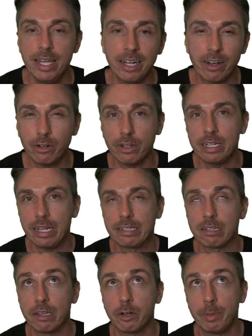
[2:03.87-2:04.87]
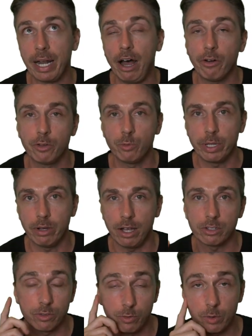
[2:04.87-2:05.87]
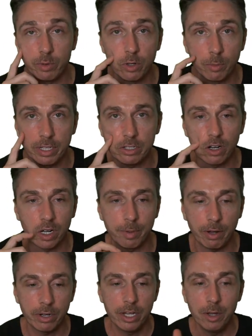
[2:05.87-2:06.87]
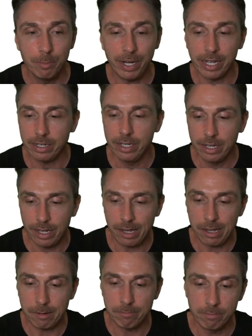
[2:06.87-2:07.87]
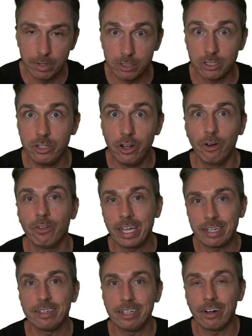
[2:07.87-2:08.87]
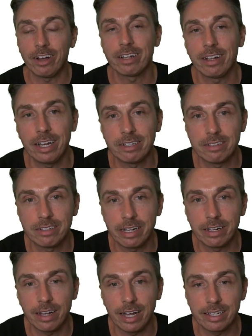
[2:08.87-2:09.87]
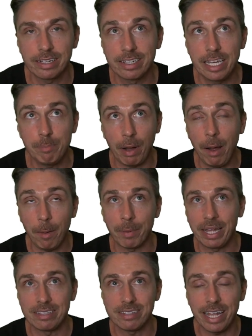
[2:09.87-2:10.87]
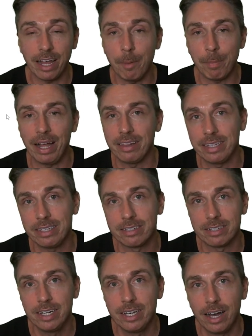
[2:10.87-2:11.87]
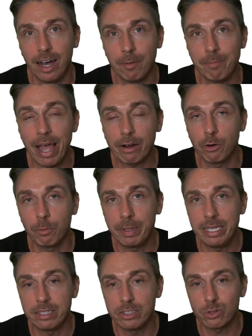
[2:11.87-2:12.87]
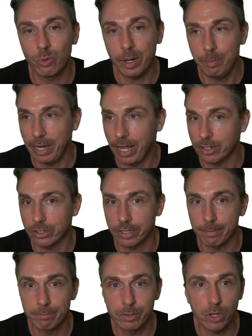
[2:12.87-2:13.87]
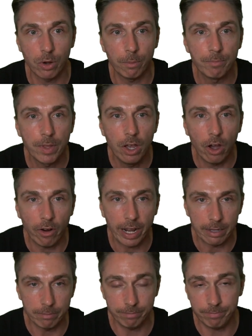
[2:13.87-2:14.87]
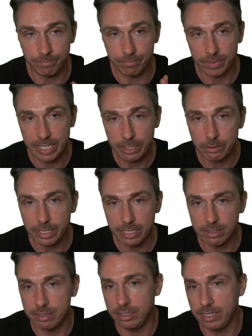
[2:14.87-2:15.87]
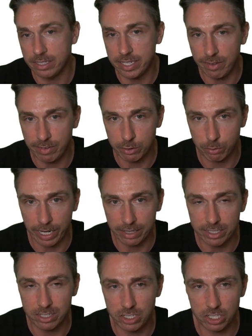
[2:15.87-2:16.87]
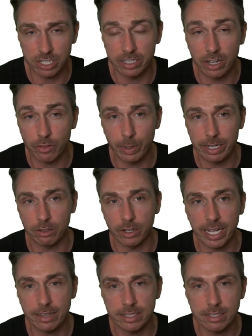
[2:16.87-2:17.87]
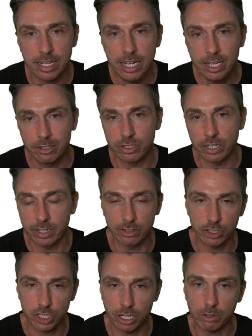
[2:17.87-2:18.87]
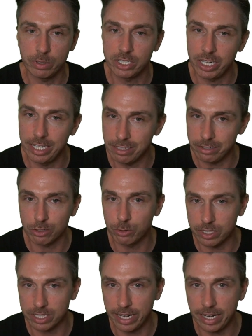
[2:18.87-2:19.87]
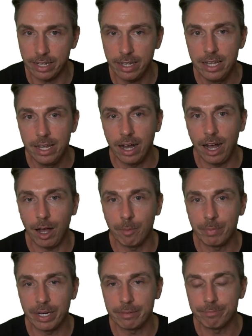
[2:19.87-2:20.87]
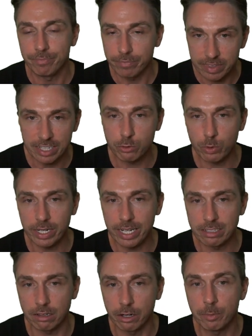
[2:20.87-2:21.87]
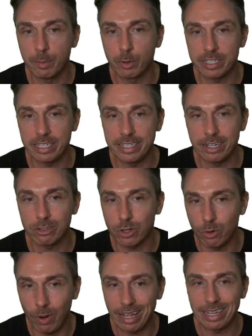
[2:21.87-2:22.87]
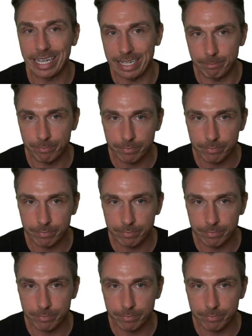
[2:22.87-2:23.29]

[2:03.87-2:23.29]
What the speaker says: Now, I know that it's a little bit out of the wheelhouse of what we normally talk about, but just know that I keep up and stay up on these macro pieces quite a bit, actually. So, all right, here is the savings rate. This is just another way to look at this. There's another chart which isn't so exciting, but this one is a little bit more detailed, so I like it.